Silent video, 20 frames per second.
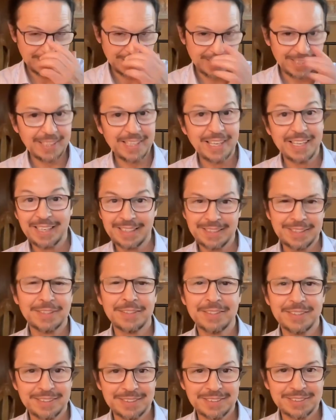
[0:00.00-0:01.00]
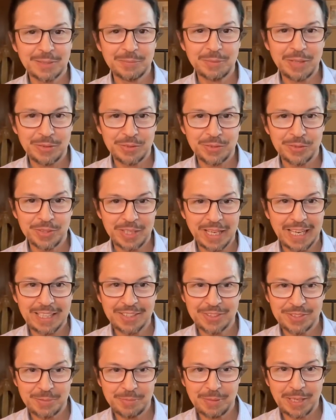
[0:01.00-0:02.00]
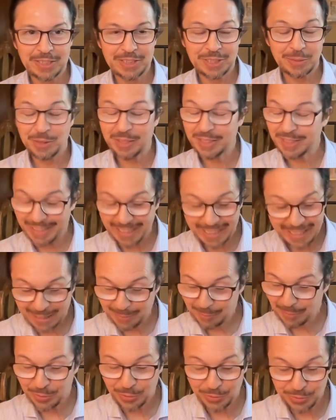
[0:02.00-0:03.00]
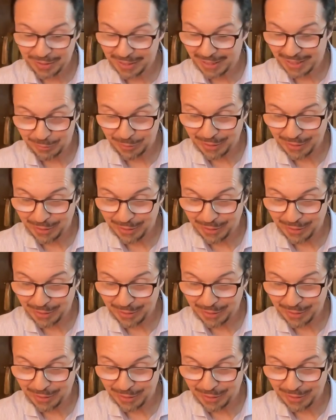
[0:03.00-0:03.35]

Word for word: And again, I did, somehow there's 8's the magic number. I did 8 episodes, then I